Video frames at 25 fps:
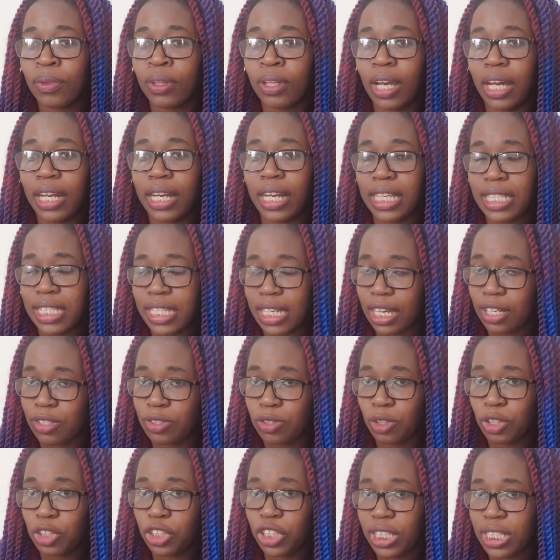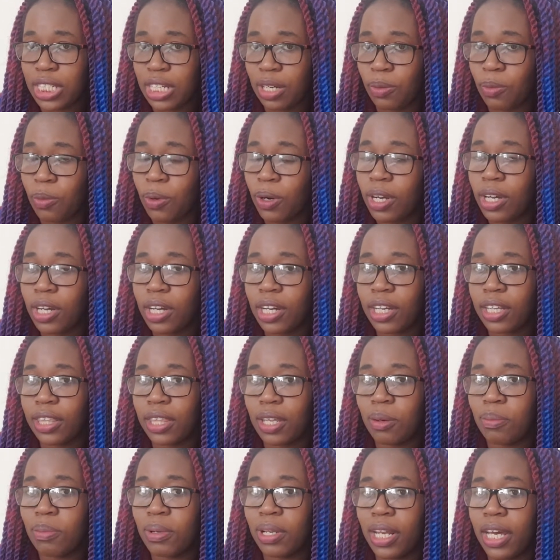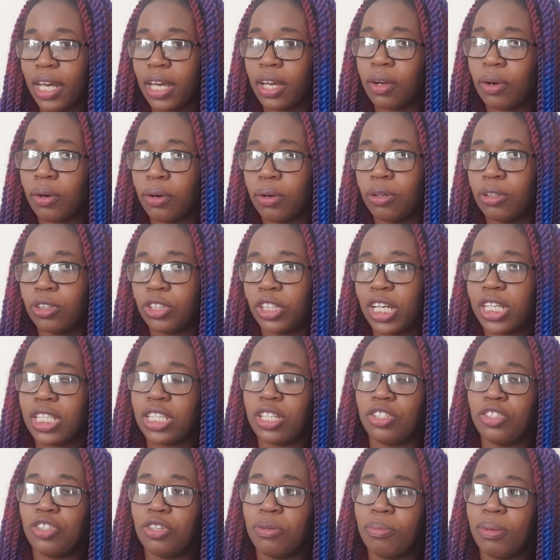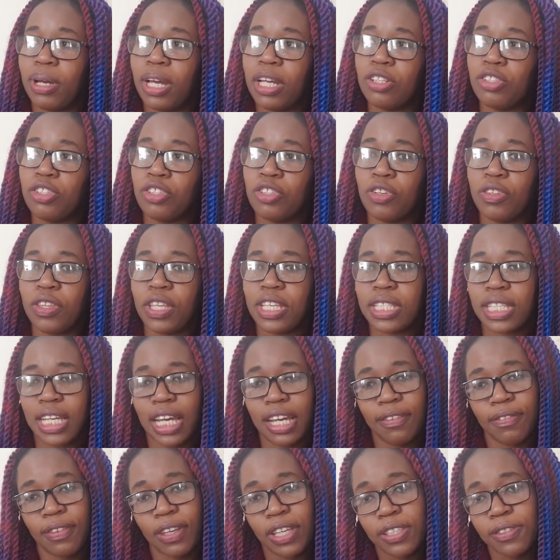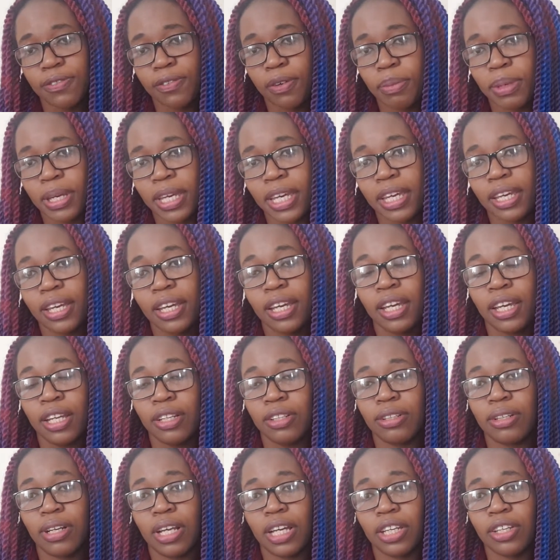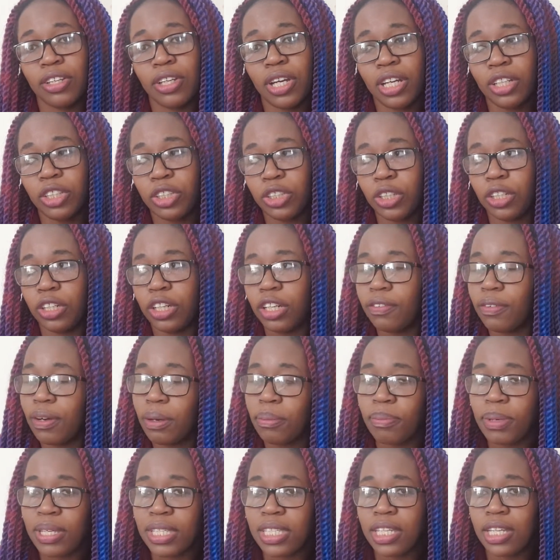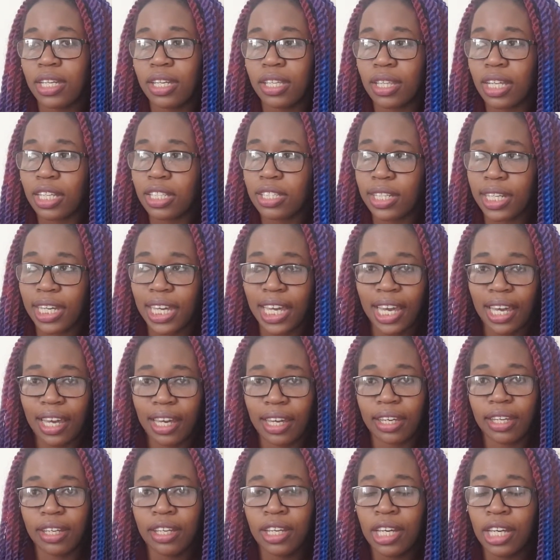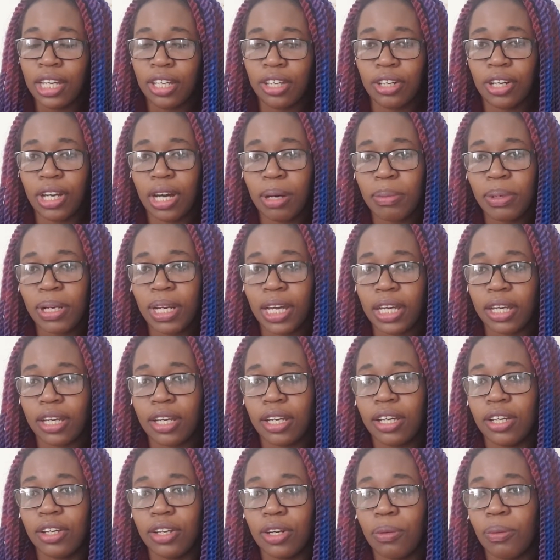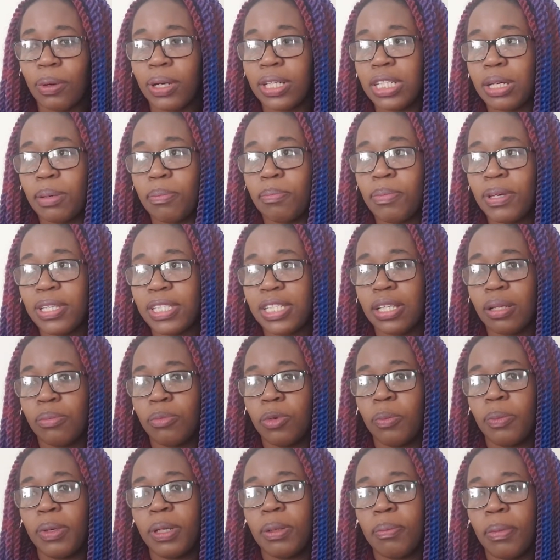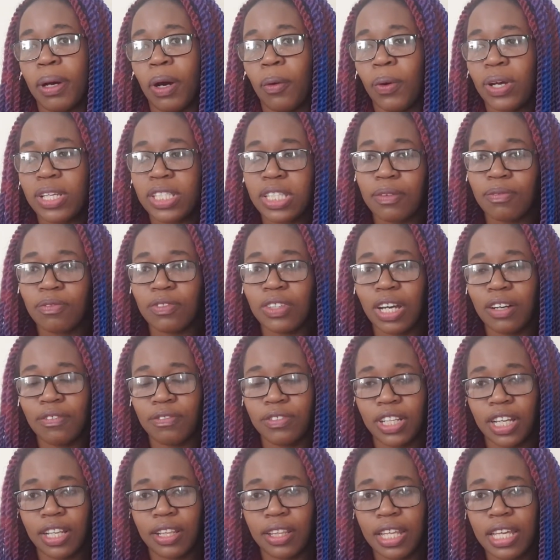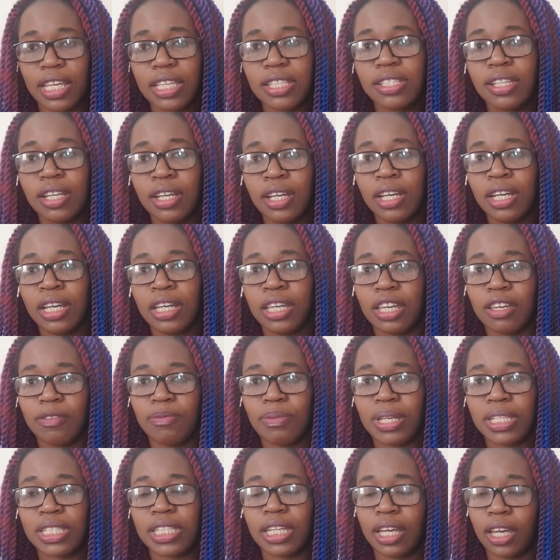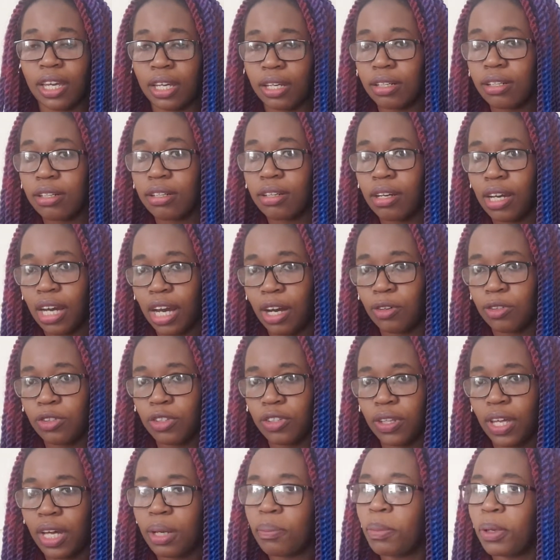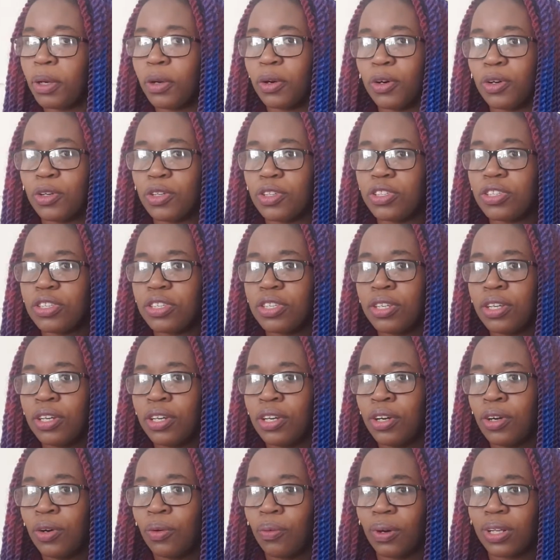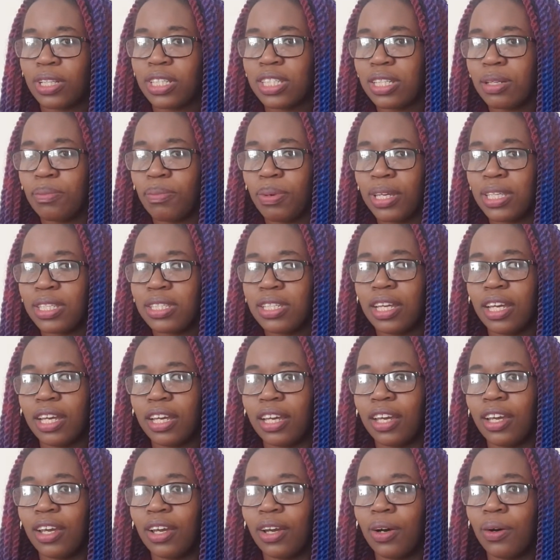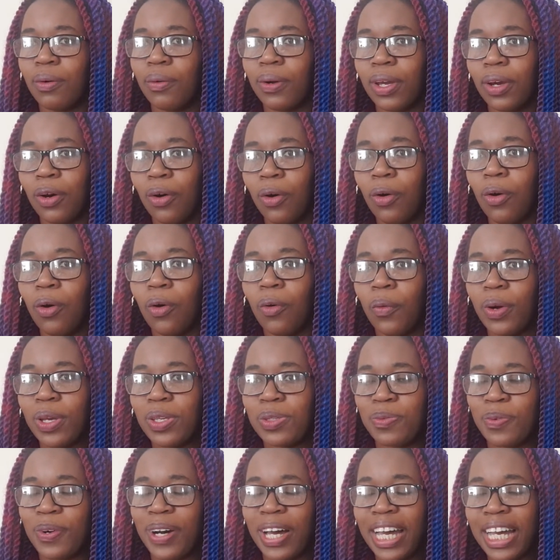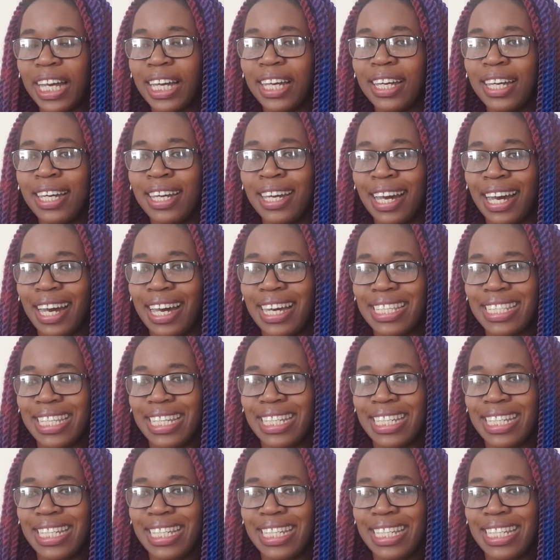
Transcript: nursing associate at work, they'll be like, "Oh, Tracy, do you mind to do these IVs for me?" You're like, "Yeah, sure. If I'm busy, that's okay." I'll be like, "You know what? I'm busy at the moment, but once I've done this, give me a second. I'll do that," because what's the best thing? We always work as a